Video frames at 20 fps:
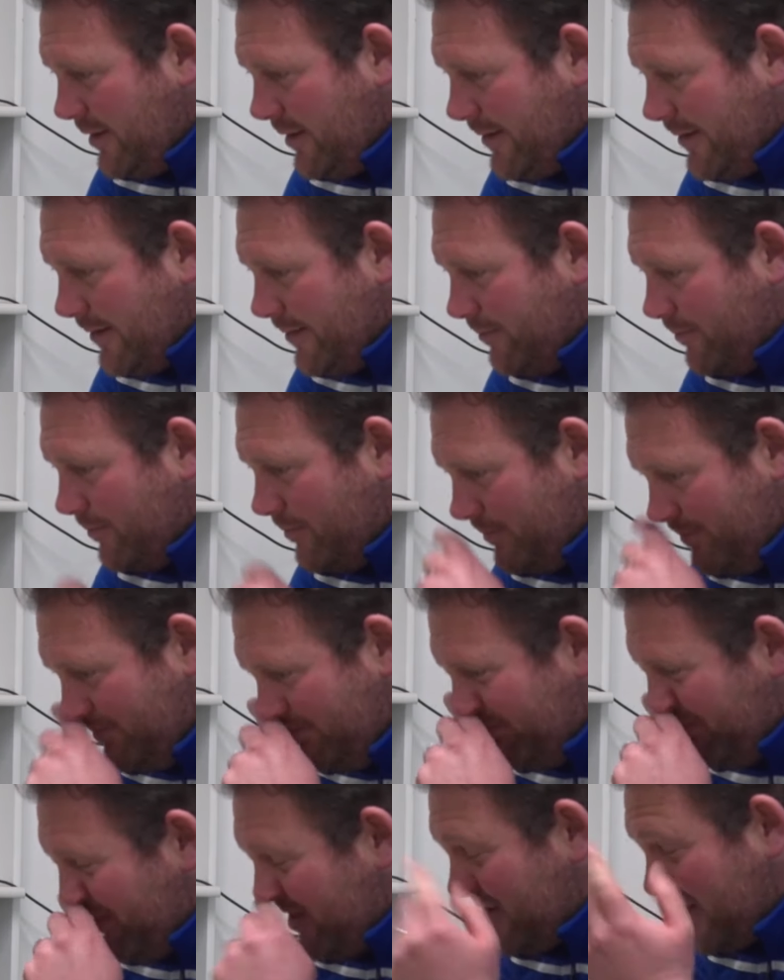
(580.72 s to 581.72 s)

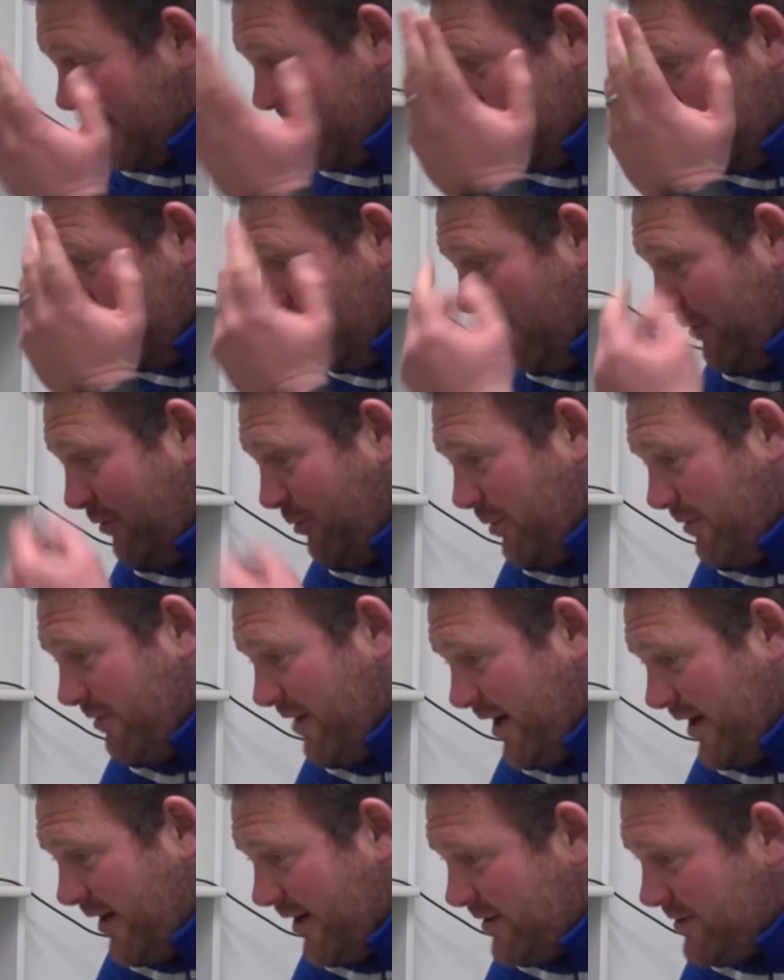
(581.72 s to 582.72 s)
The sending off with
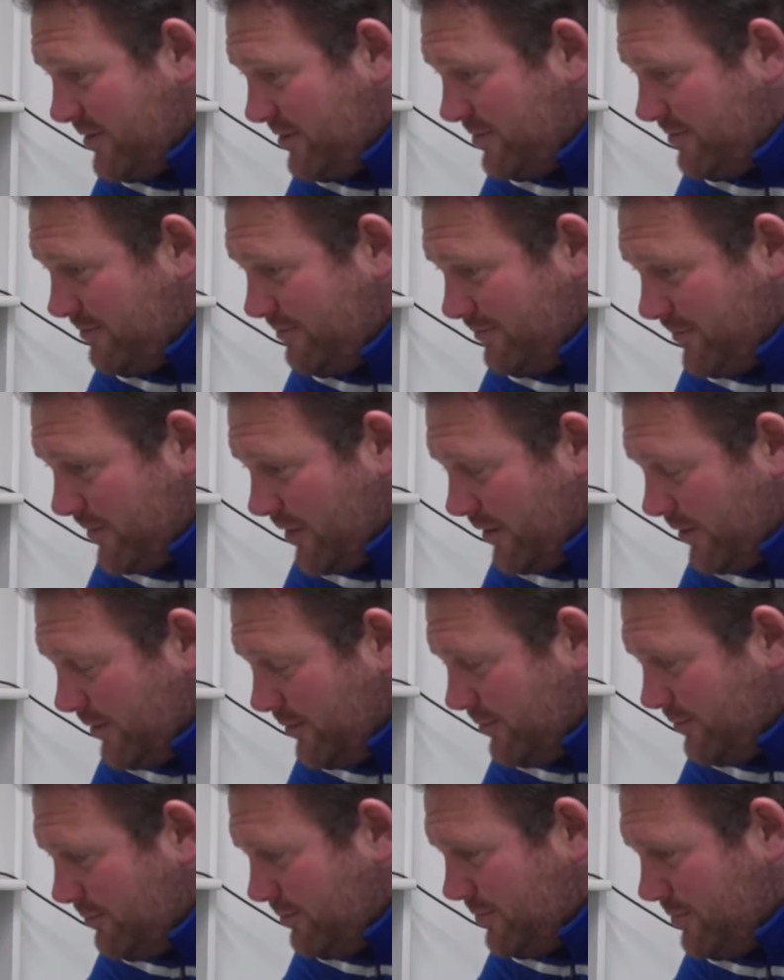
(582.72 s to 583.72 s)
Alex, you know,
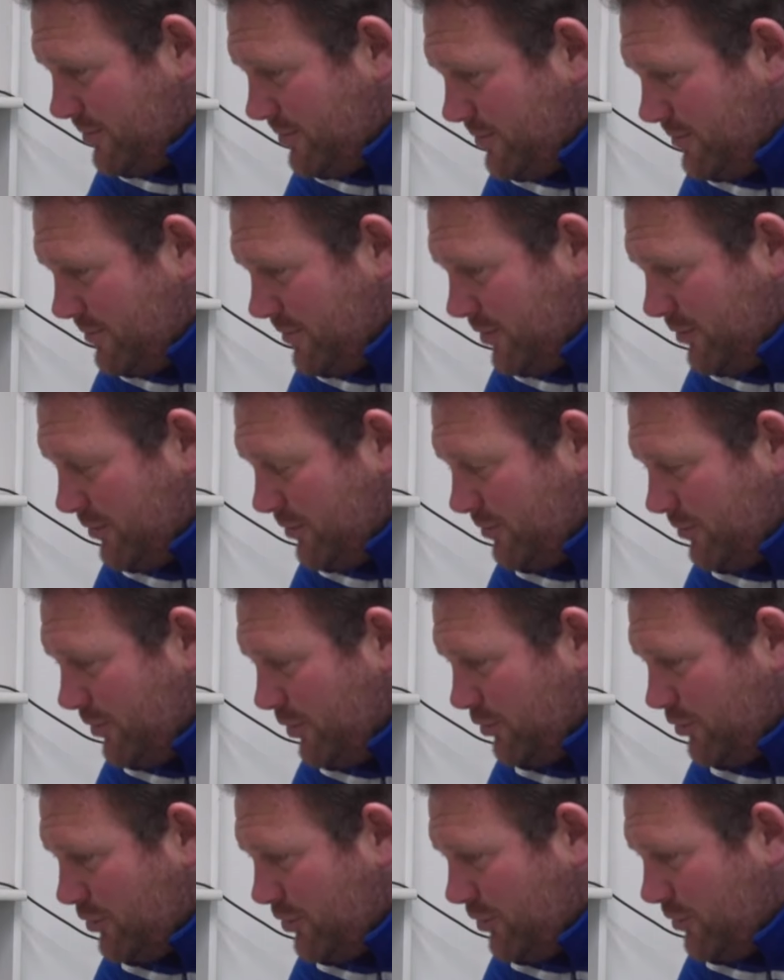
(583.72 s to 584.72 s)

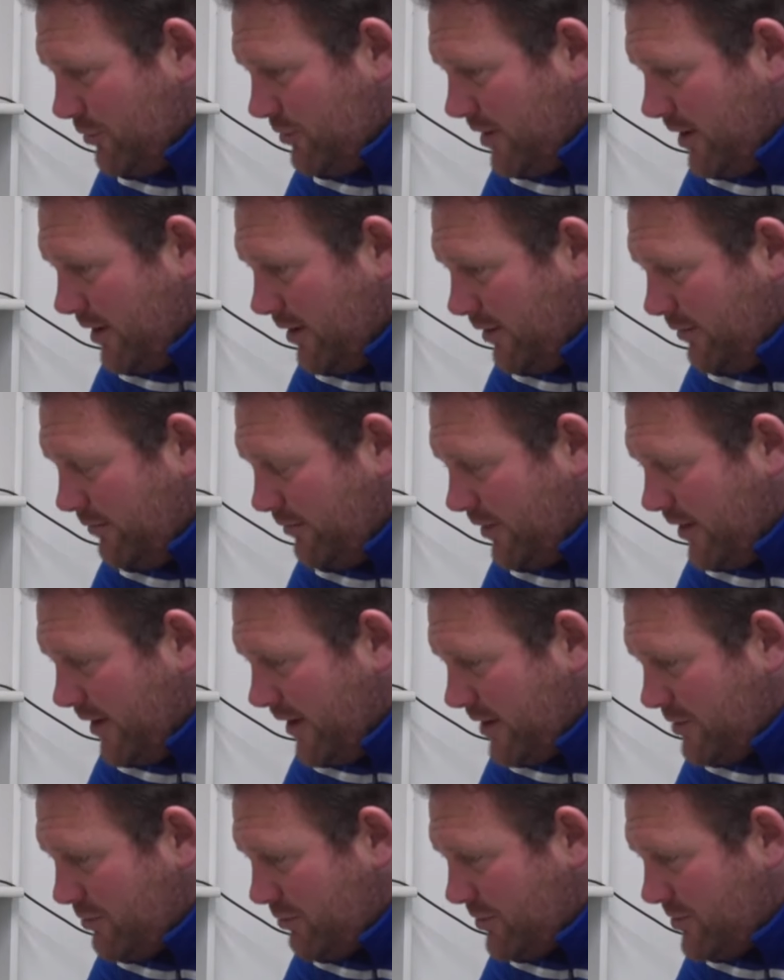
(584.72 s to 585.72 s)
on Tuesday, hopefully
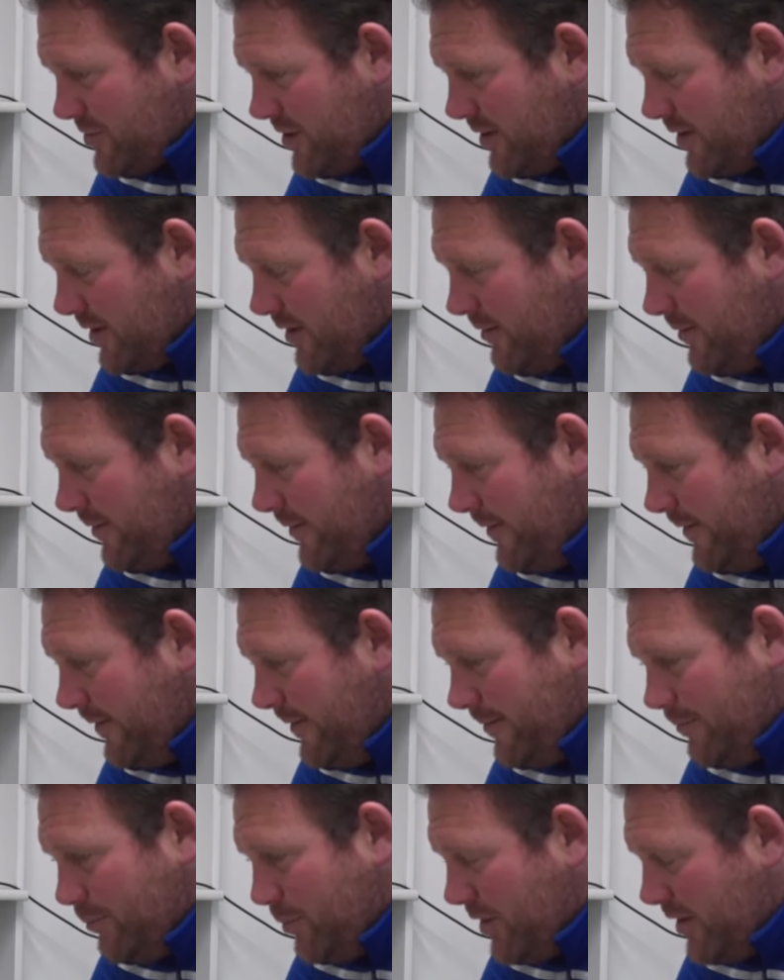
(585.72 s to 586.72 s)
that's rescinded.
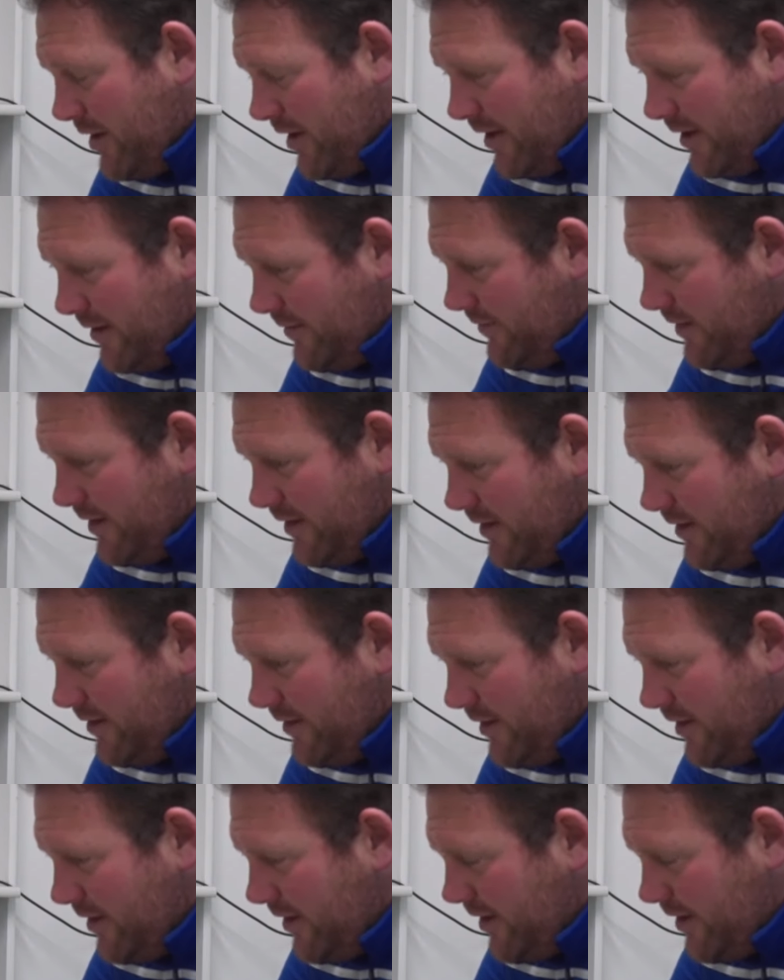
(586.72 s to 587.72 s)
But yeah,
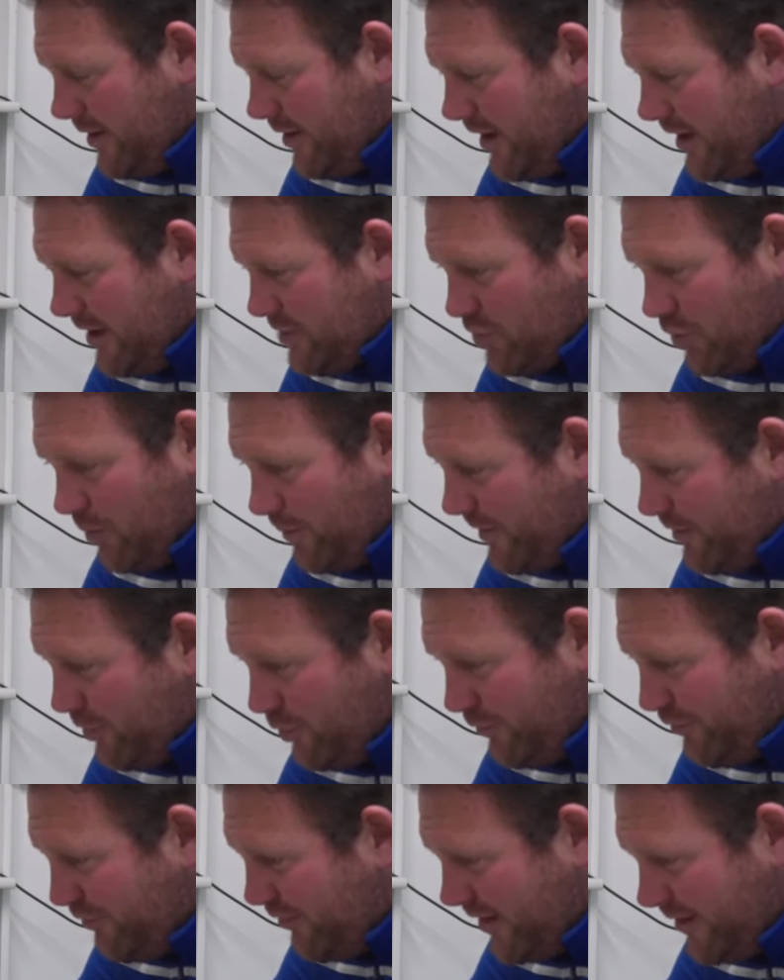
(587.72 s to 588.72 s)
it's not been
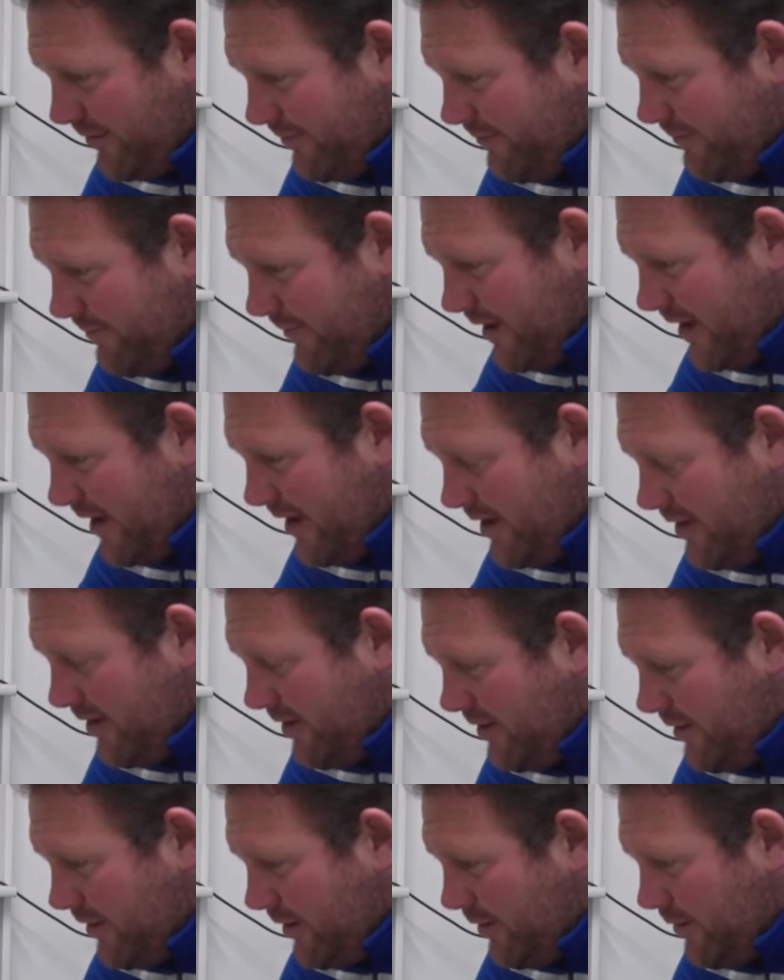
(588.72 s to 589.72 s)
good fun
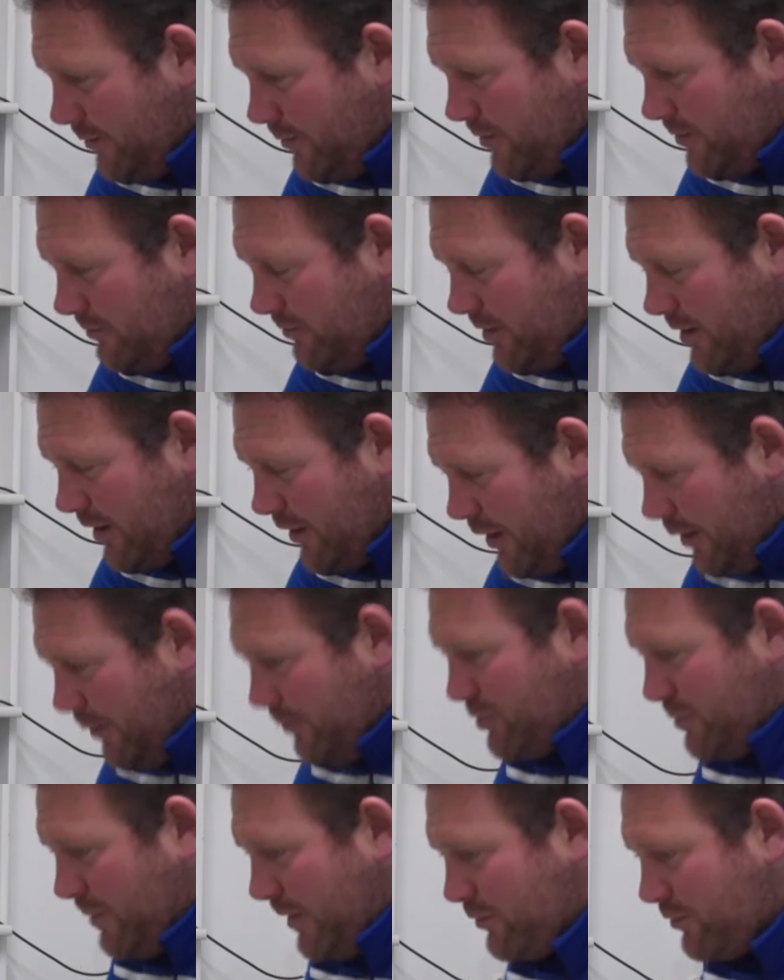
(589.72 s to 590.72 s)
either. You know, I know
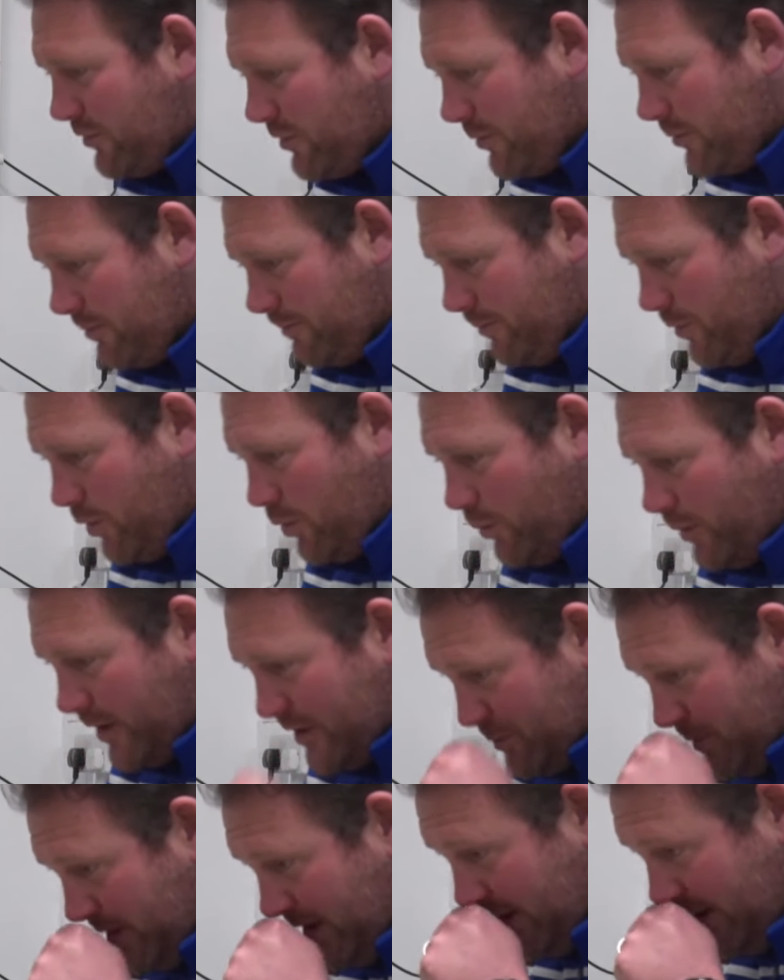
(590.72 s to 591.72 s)
I'm supposed to
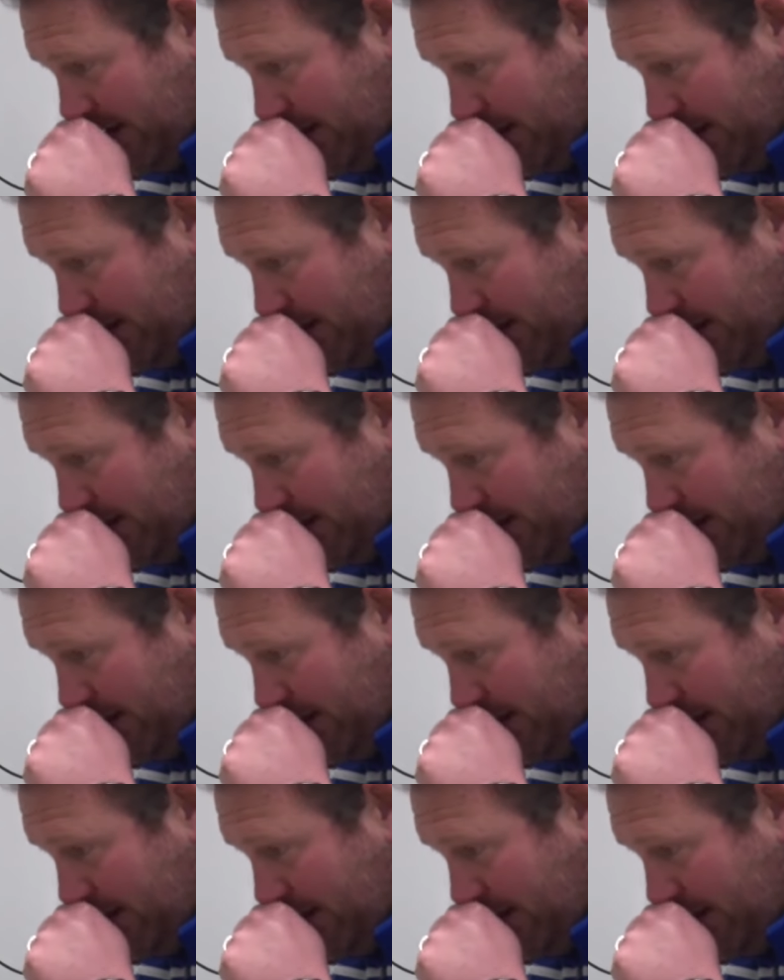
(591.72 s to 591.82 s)
always be